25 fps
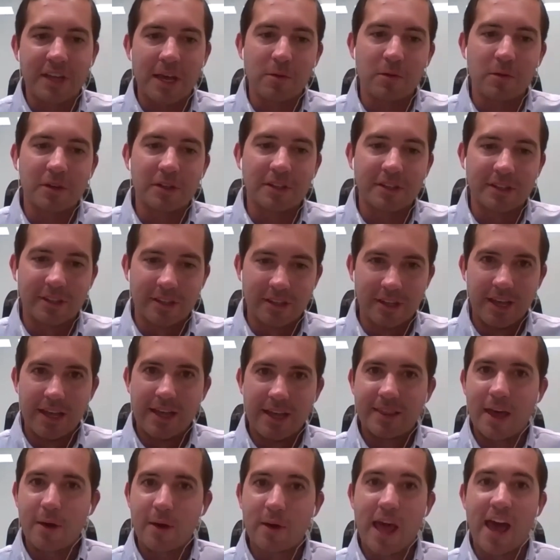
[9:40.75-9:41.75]
They would
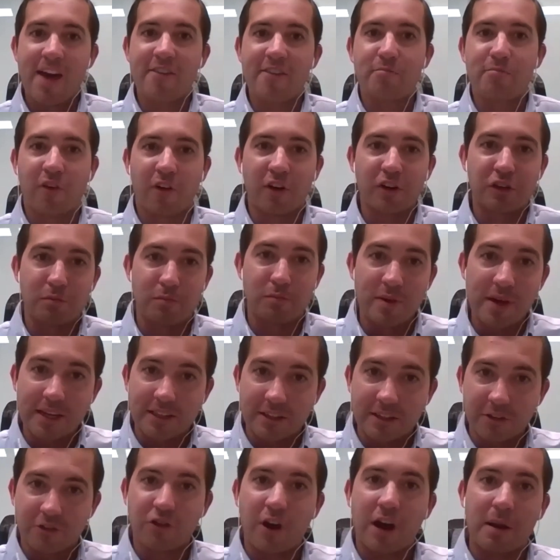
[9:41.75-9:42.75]
they would have first pick
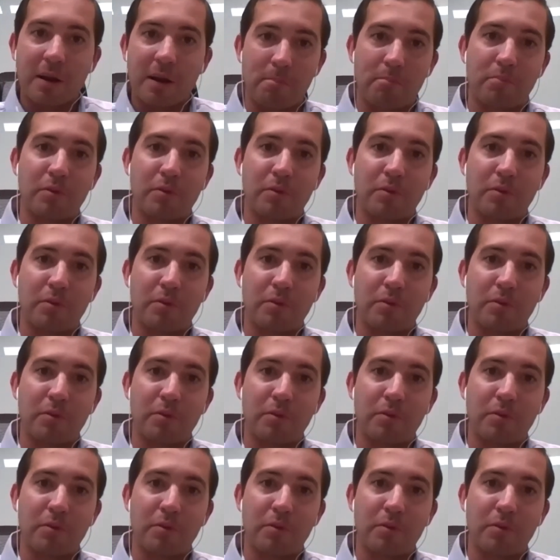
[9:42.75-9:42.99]
to try to